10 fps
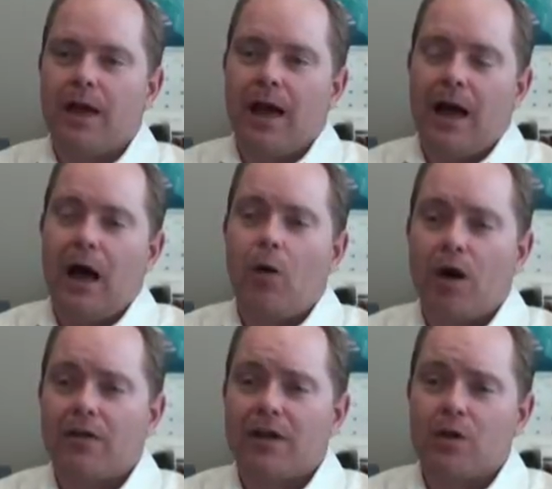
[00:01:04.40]
How
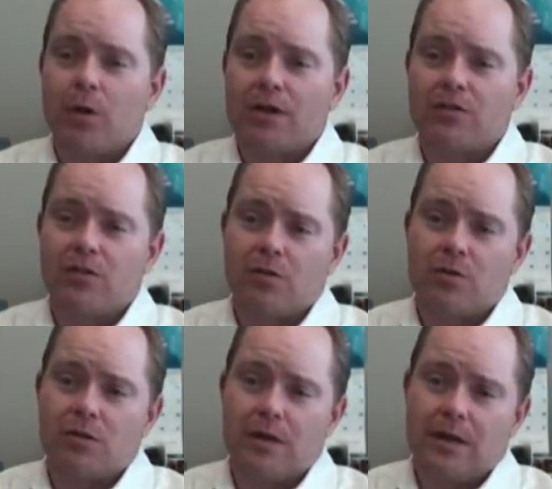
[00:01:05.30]
are they going
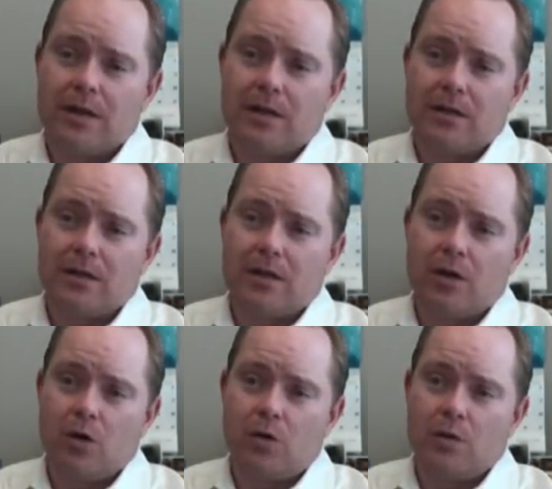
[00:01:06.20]
to, uh, you
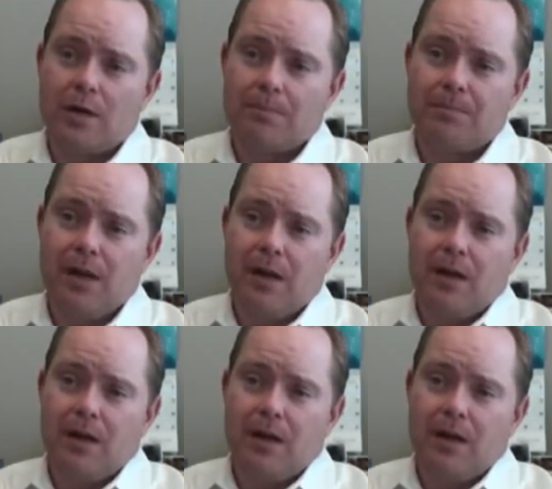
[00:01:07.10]
know, um,